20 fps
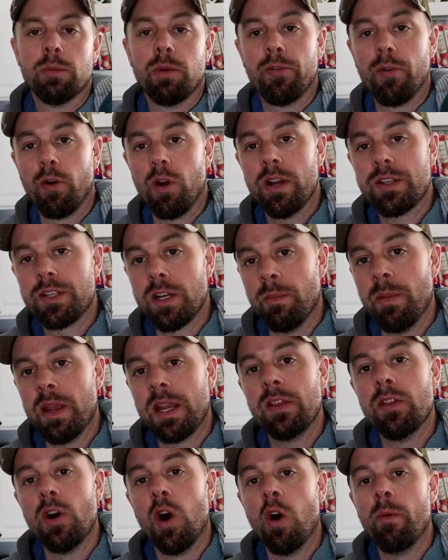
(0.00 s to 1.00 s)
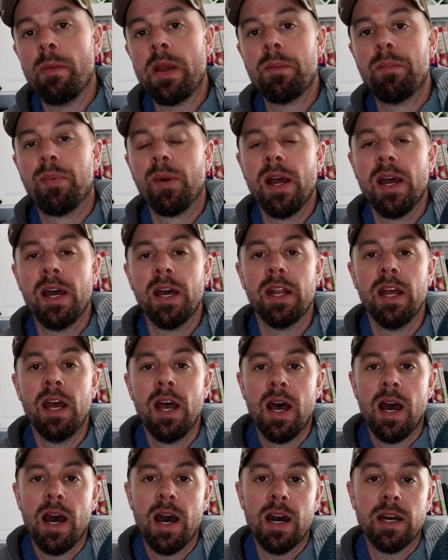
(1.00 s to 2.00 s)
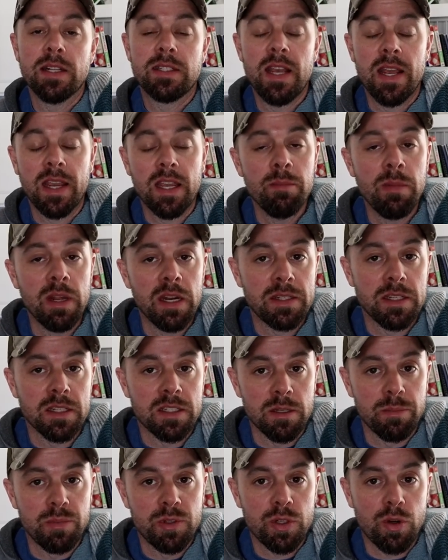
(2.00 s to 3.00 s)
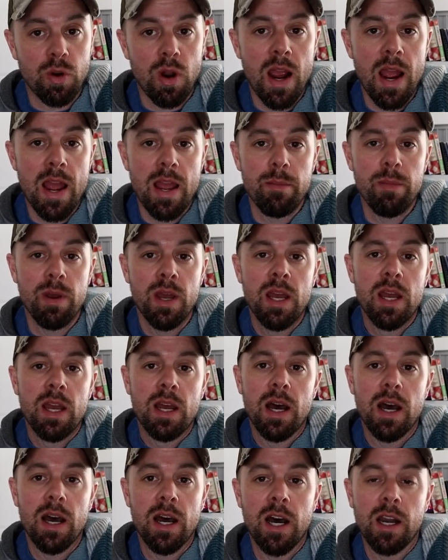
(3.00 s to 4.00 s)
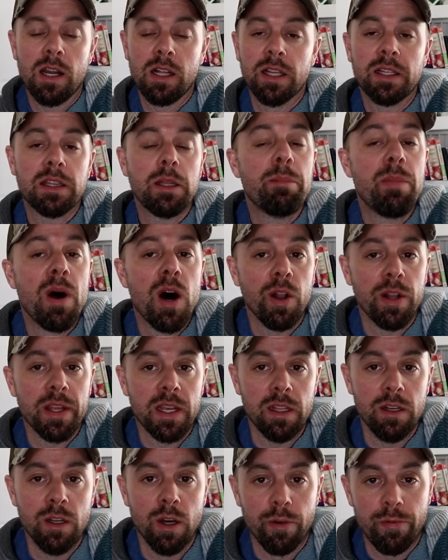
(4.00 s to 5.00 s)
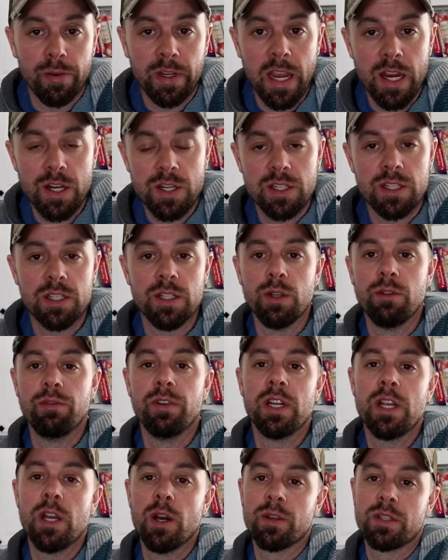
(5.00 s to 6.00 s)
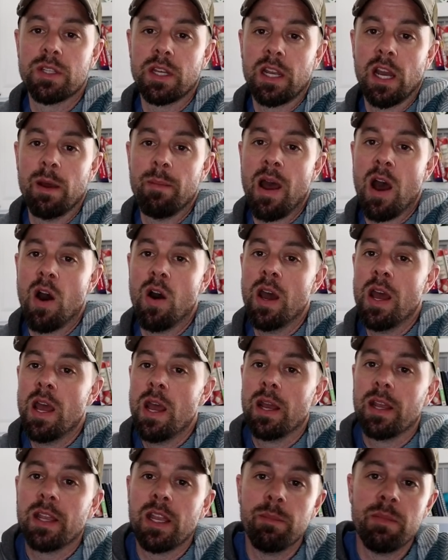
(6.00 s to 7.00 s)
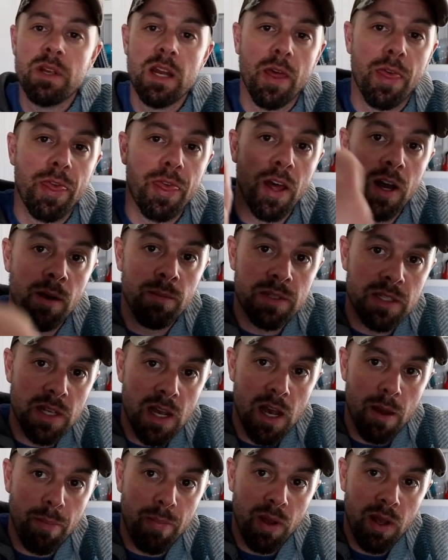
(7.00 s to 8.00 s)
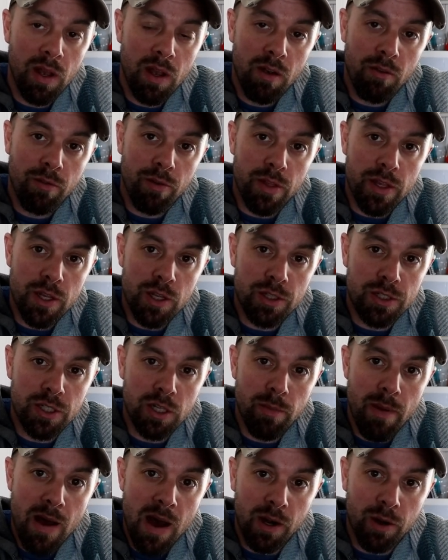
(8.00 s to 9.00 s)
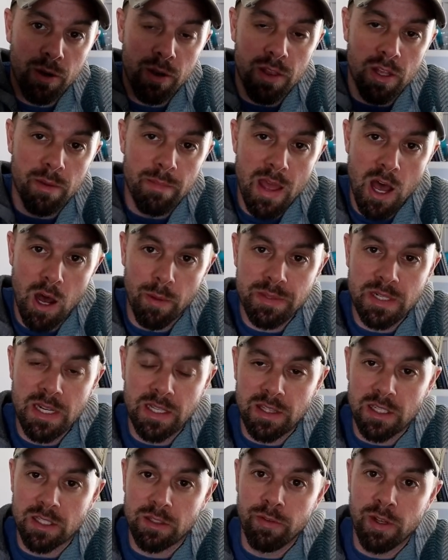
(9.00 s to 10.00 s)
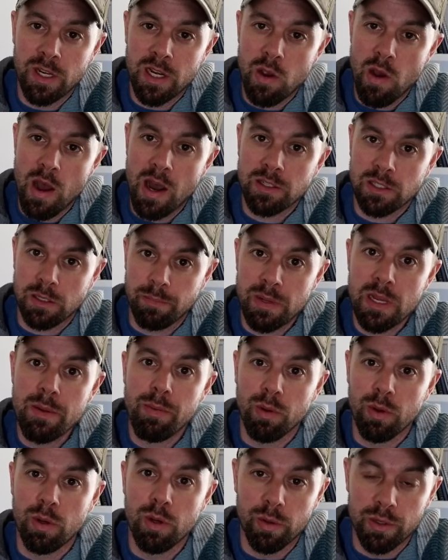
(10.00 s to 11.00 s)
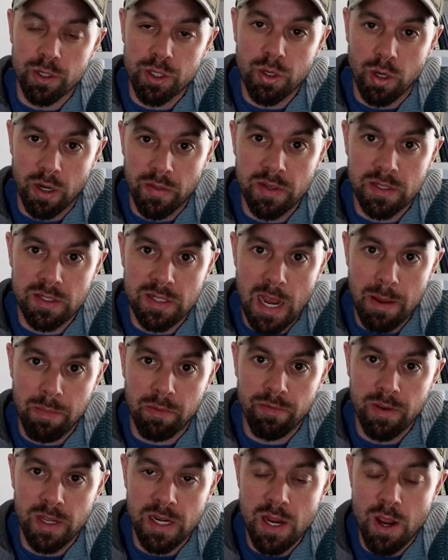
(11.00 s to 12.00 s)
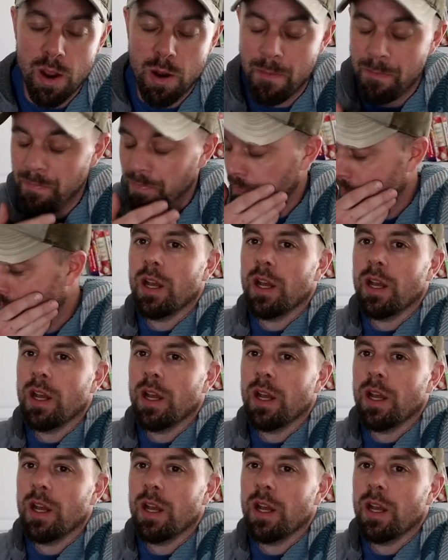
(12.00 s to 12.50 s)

before I start making the homemade bread, uh, take a minute to subscribe, uh, click the bell to get notifications of new videos that come out. Give me a thumbs up for the YouTube algorithm. It helps get this video out to people who enjoy this type of video.